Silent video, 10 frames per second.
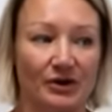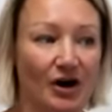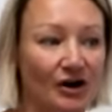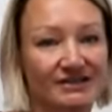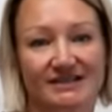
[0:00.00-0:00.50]

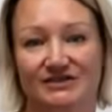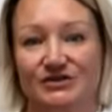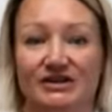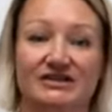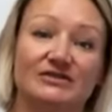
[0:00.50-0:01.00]
aren't as
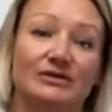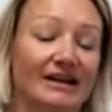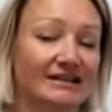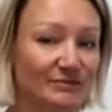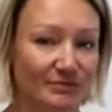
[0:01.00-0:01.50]
good as you'd
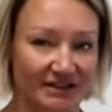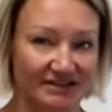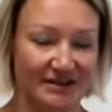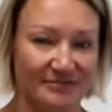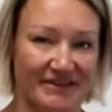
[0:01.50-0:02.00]
like to be
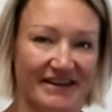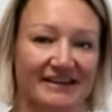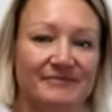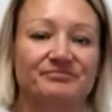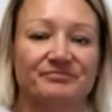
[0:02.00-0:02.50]
at
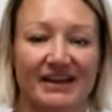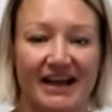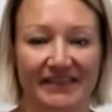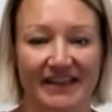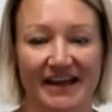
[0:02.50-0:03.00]
something.
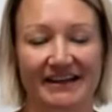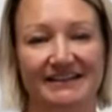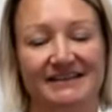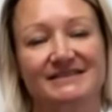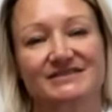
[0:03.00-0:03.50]
And
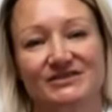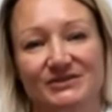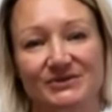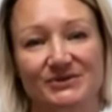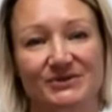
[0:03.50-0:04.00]
then,
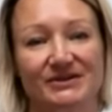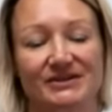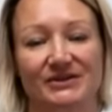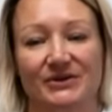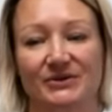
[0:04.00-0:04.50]
two, you
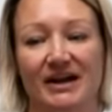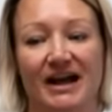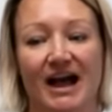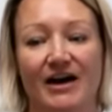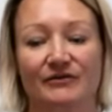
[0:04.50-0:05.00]
know,
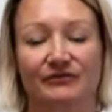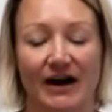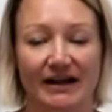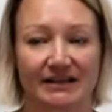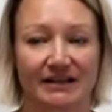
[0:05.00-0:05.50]

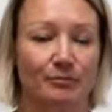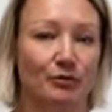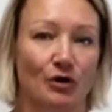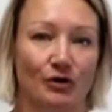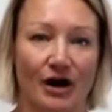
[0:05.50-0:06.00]
finding a
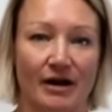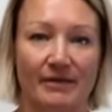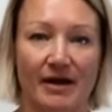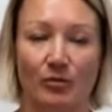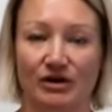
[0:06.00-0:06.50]
program
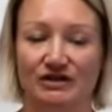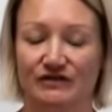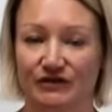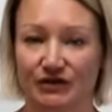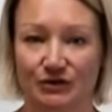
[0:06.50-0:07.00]
that works
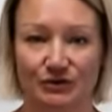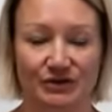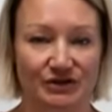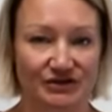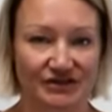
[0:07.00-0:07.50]
for you
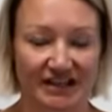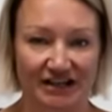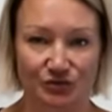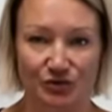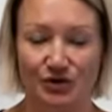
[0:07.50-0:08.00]
and your
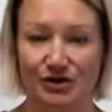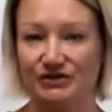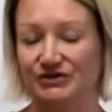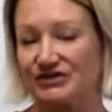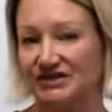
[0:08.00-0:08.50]
schedule and
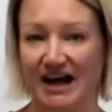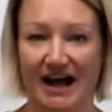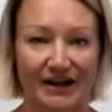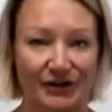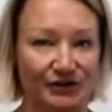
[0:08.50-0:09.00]
your
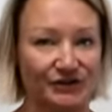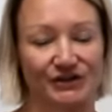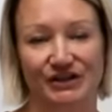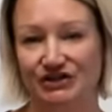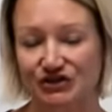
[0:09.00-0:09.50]
style and your
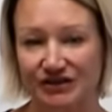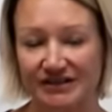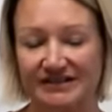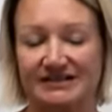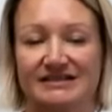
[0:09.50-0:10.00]

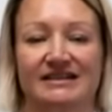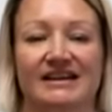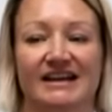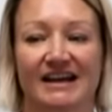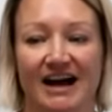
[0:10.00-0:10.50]
interests
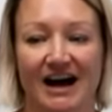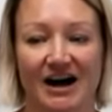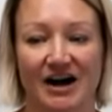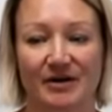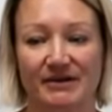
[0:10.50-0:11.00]

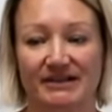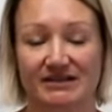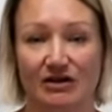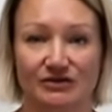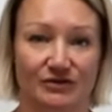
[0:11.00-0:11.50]
um, is
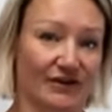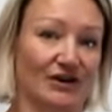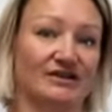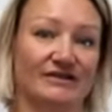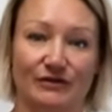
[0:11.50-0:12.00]
also
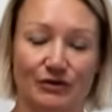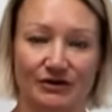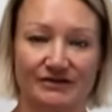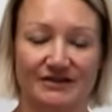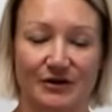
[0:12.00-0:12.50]
very
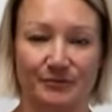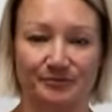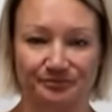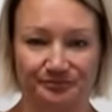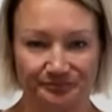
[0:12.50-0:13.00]
difficult.
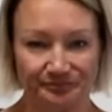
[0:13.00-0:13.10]
So